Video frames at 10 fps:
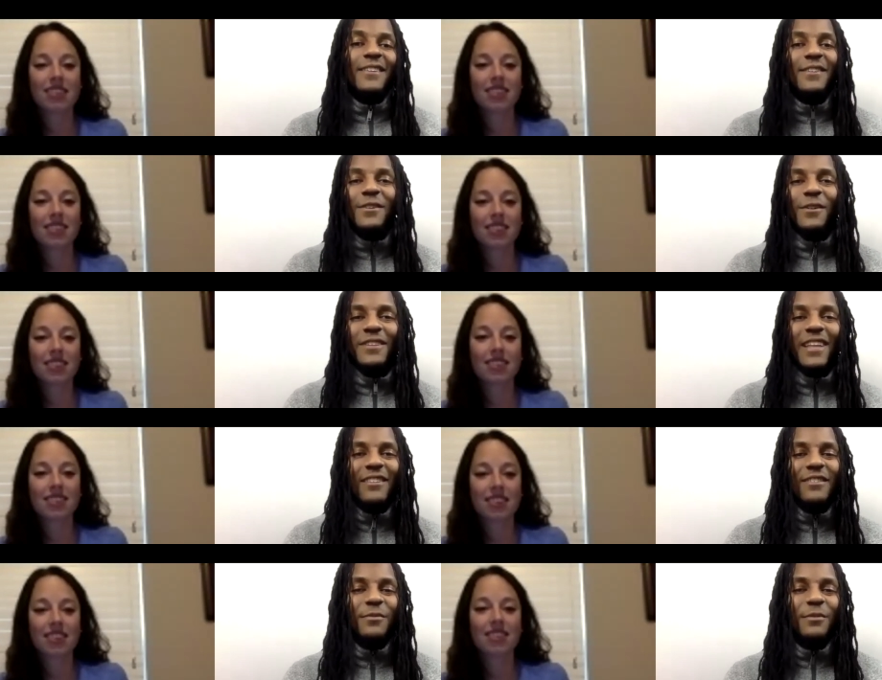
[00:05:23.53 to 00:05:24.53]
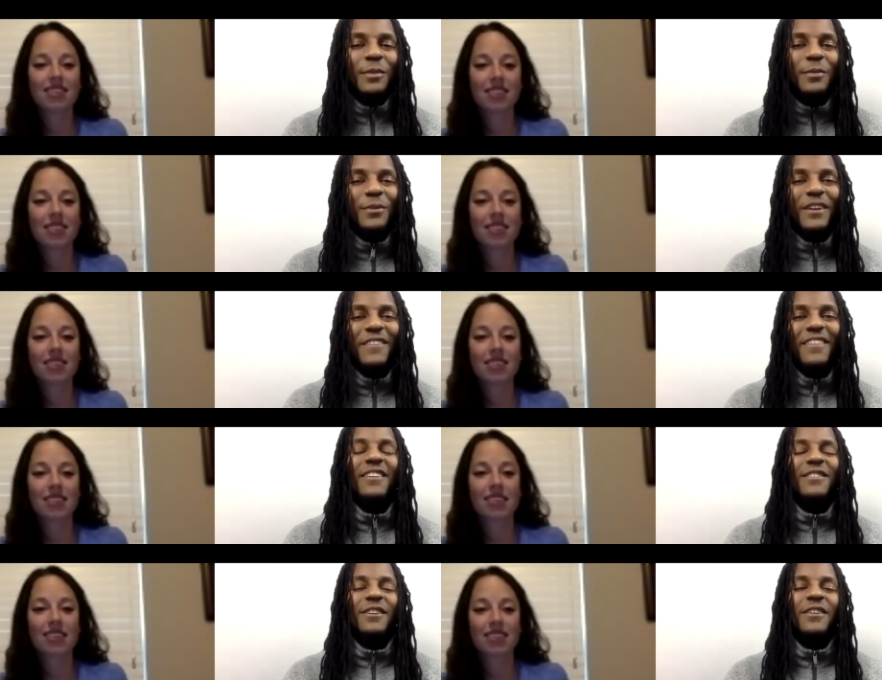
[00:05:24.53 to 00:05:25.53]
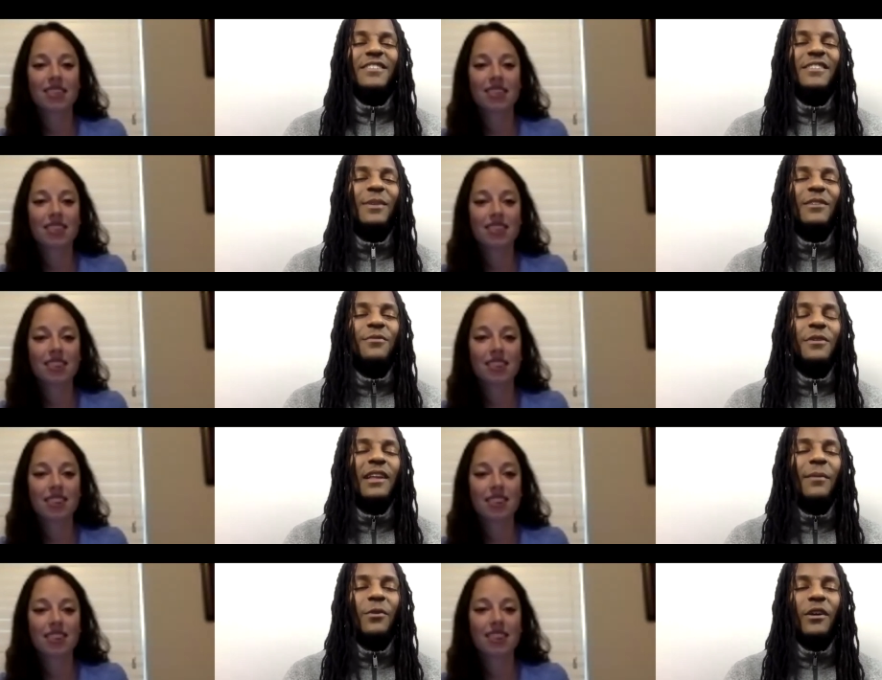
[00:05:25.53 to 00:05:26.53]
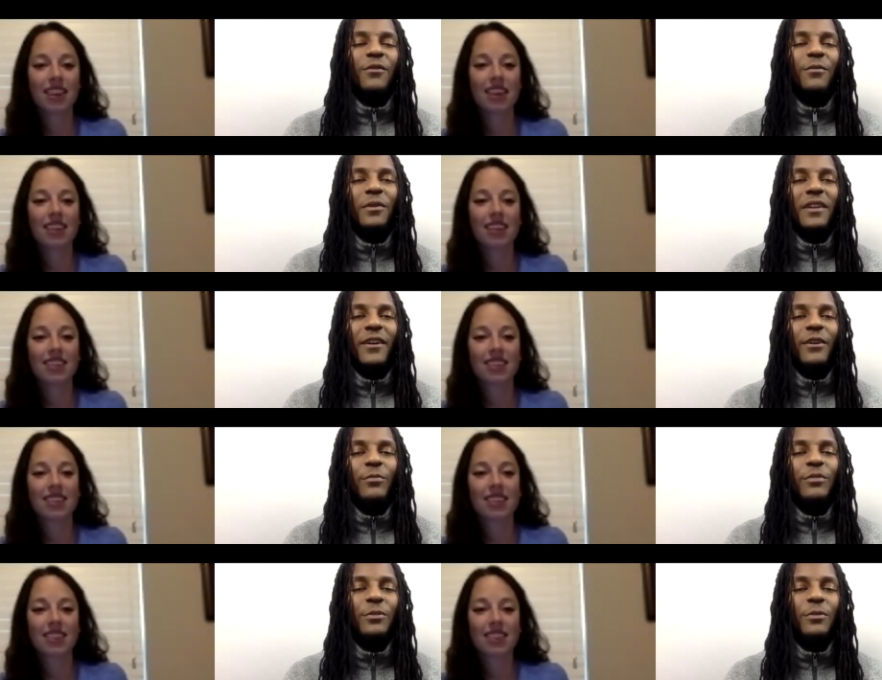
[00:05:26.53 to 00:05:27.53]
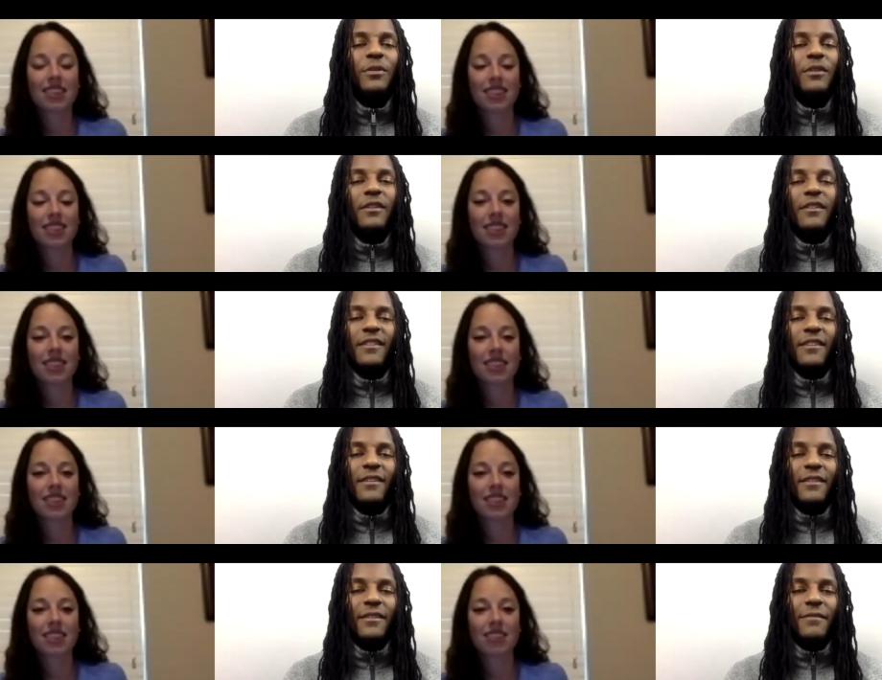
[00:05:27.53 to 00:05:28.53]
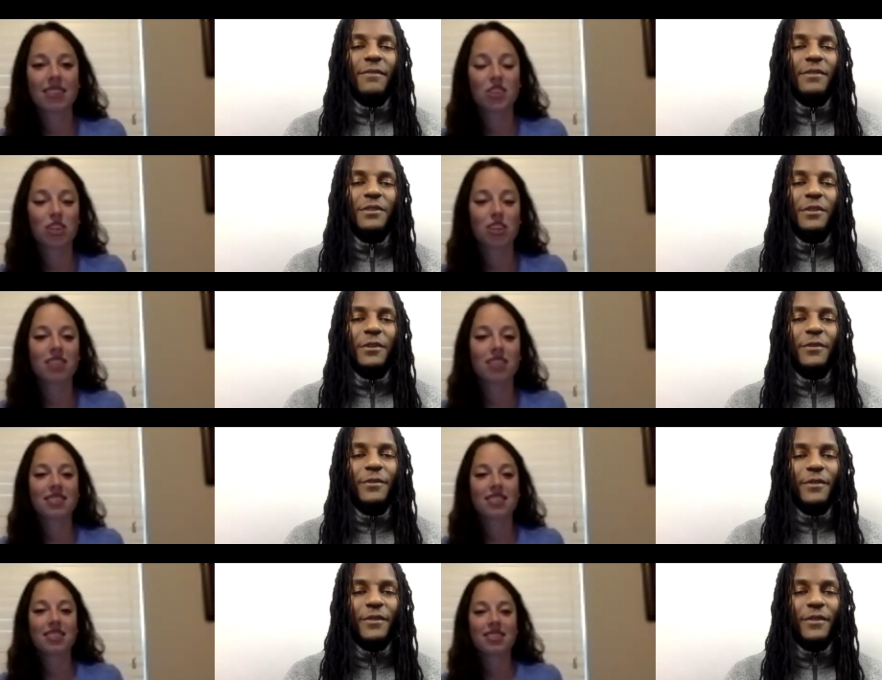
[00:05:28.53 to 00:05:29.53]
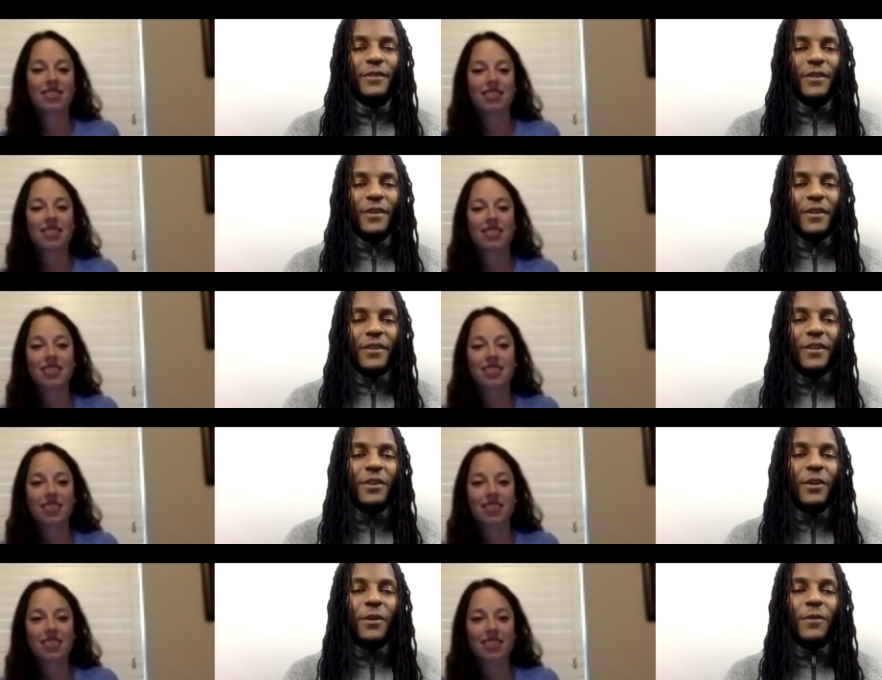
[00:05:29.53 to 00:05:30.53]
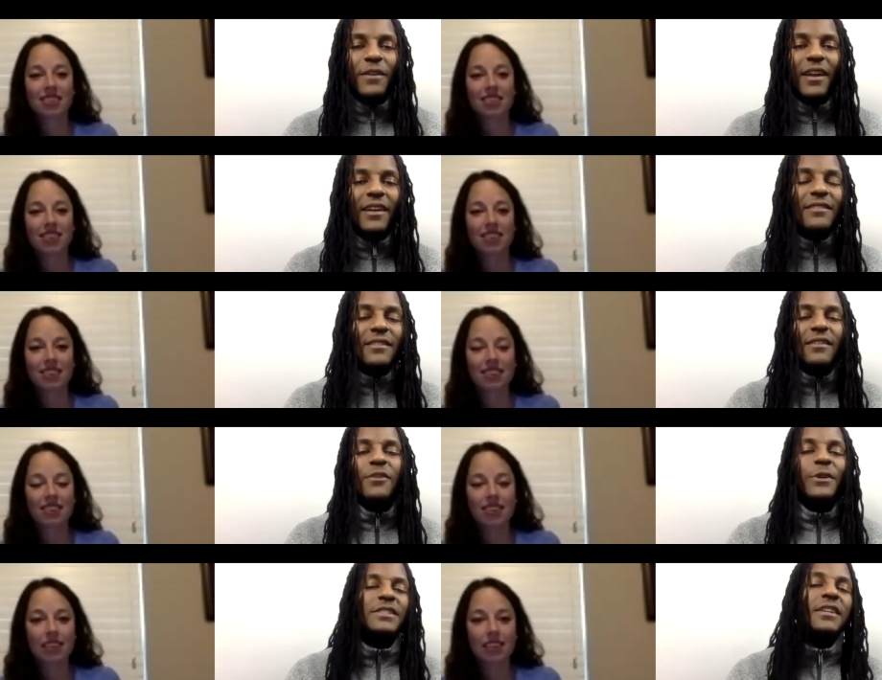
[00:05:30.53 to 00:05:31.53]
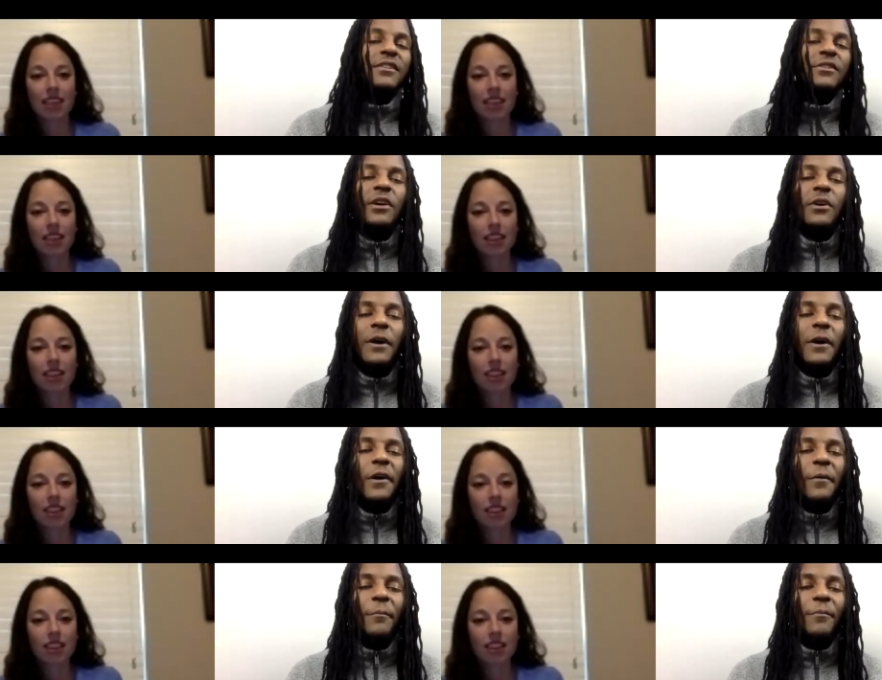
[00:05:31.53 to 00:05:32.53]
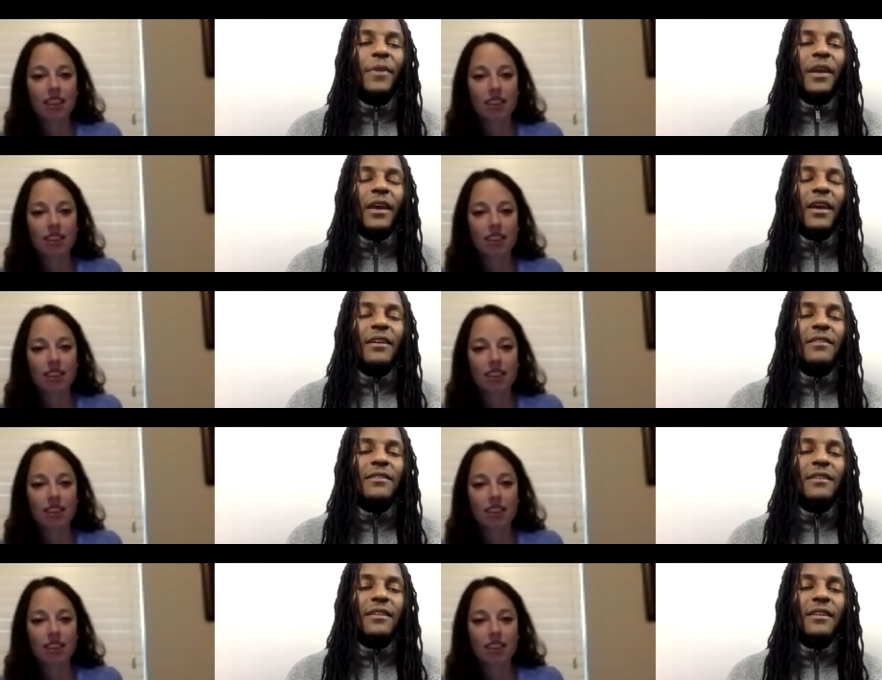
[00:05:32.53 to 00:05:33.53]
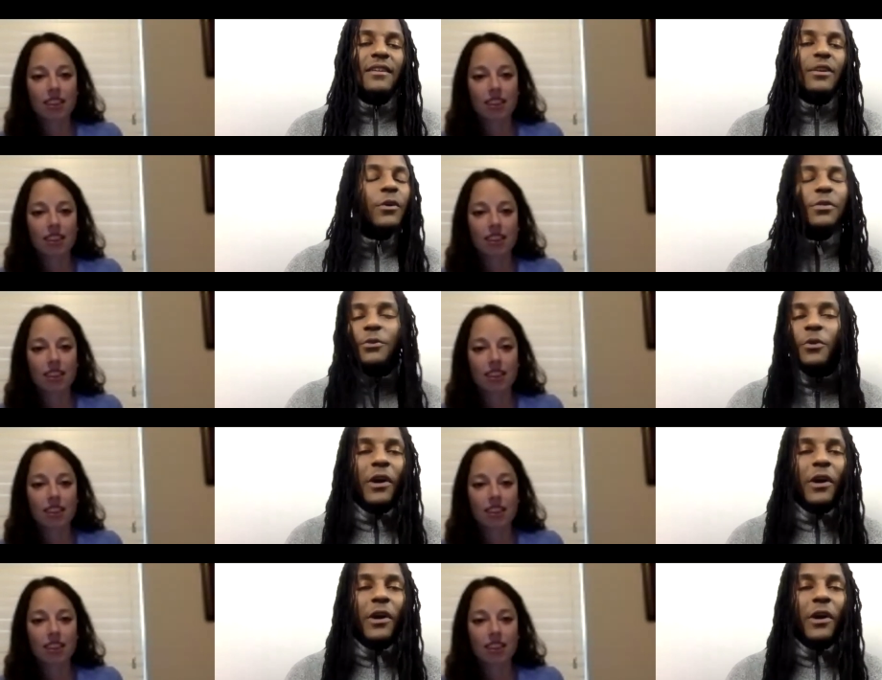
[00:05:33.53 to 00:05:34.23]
Speaker 1: you know a lot of similar people and everything. So it just makes you feel a lot more comfortable and at home too. For sure. For sure. Okay, so next question, you know, um, is going through the whole